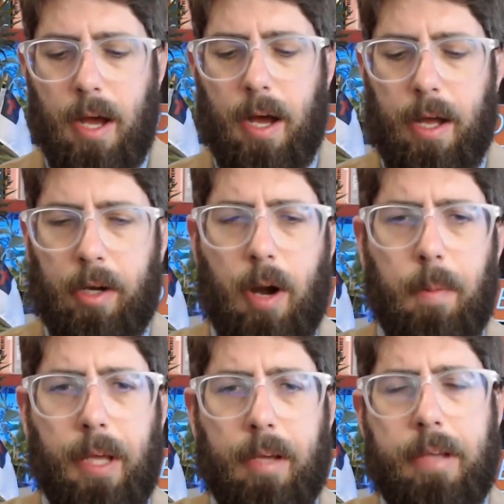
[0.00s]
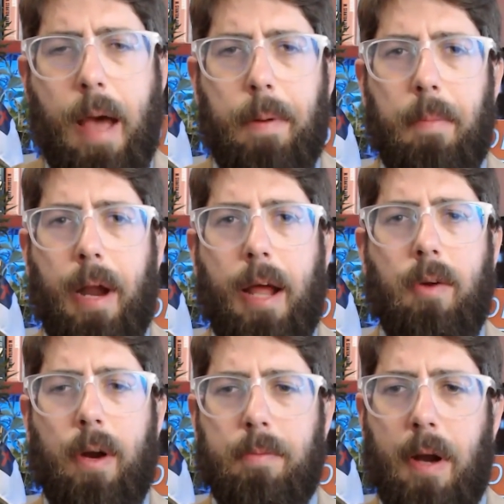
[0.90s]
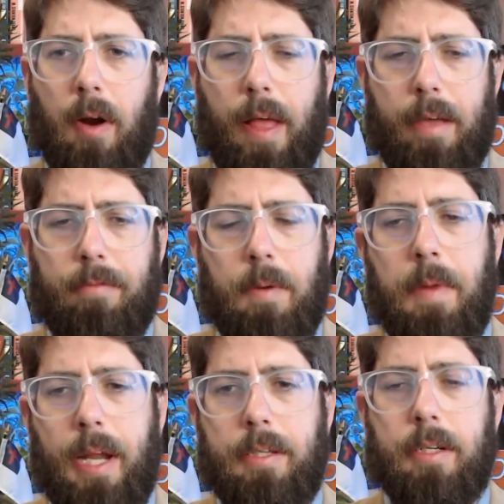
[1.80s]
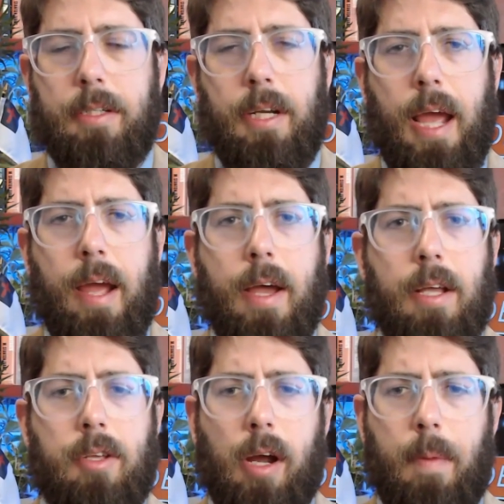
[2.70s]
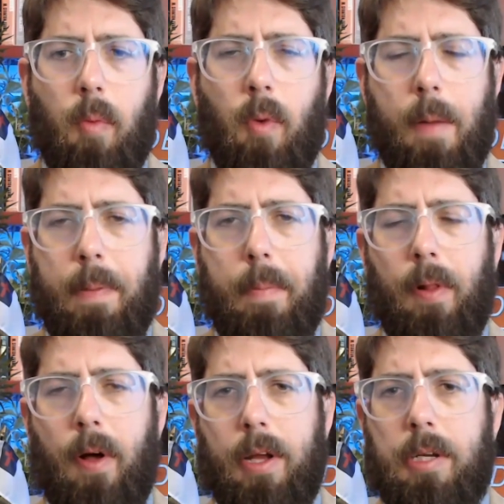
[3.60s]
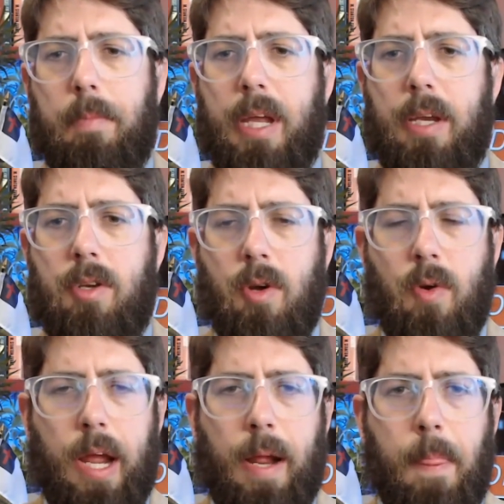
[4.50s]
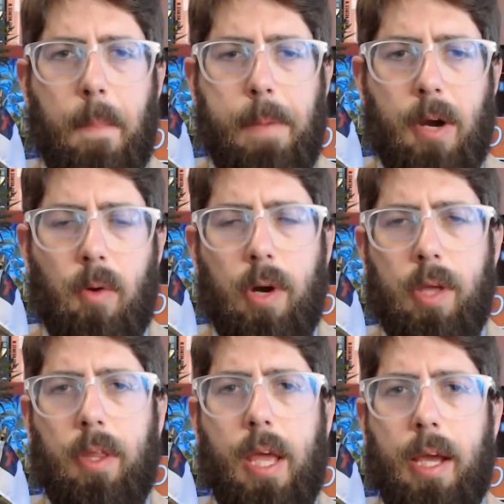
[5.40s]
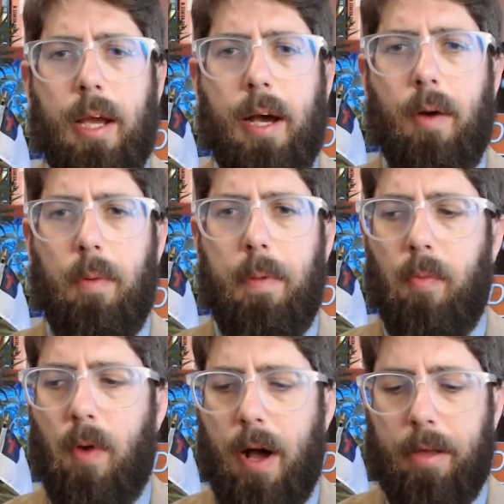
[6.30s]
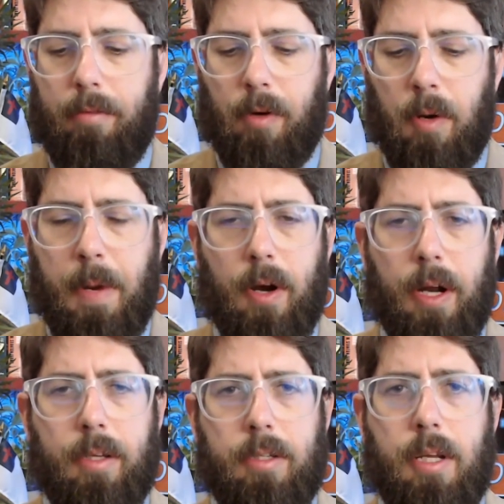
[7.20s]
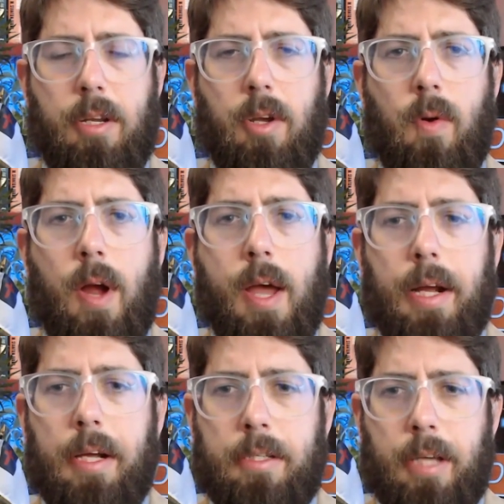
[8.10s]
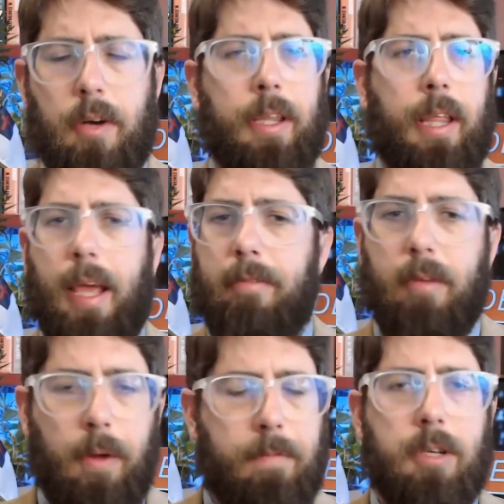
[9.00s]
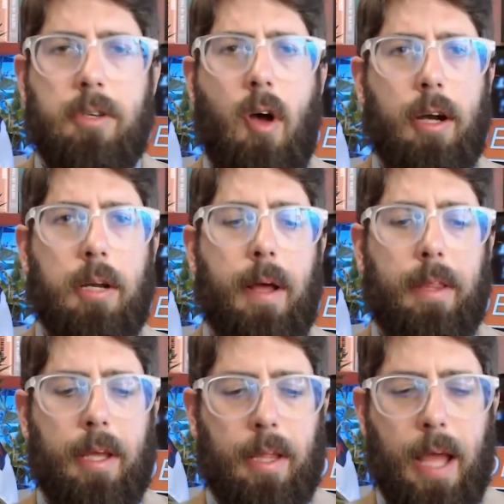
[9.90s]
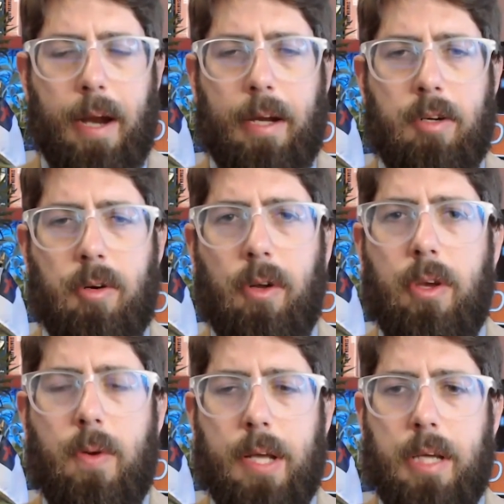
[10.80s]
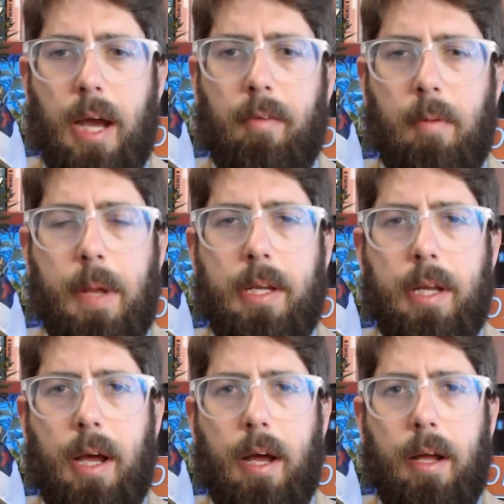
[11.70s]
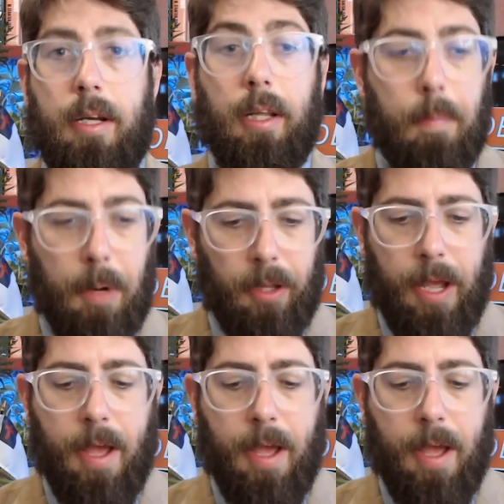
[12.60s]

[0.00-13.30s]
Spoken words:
Incredible things happening. But I do want to spend our last few minutes here today talking about what people ought to be doing. Peter, what do you think would be wise for Americans to do, considering the things that we've just talked about, the out-of-control U.S. government deliberately